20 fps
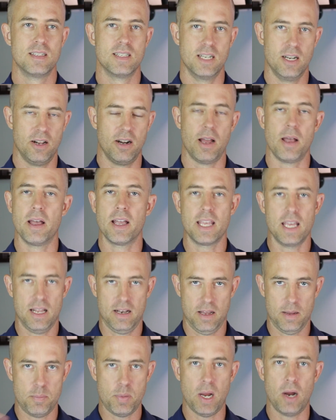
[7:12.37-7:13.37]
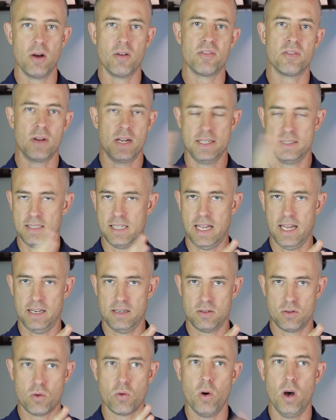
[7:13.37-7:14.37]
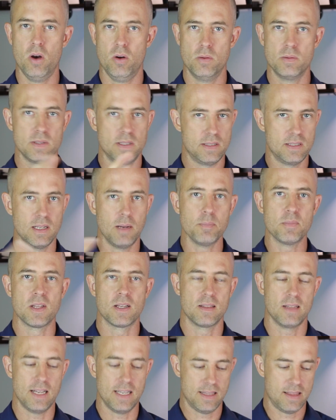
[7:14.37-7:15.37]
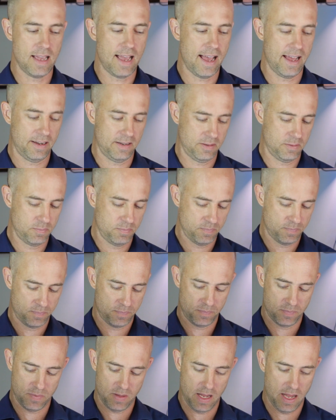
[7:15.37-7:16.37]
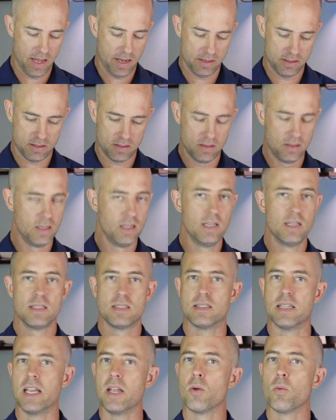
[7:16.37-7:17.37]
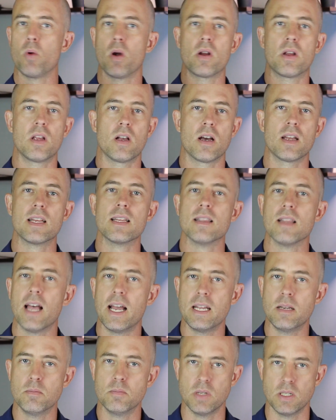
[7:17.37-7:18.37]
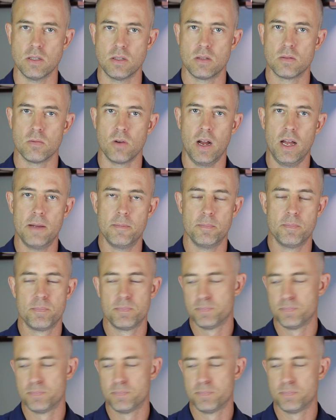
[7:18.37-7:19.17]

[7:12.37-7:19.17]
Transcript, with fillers: You know, and I, again, I paraphrase that quote, it's something like that. And say you're working on enlightenment, right?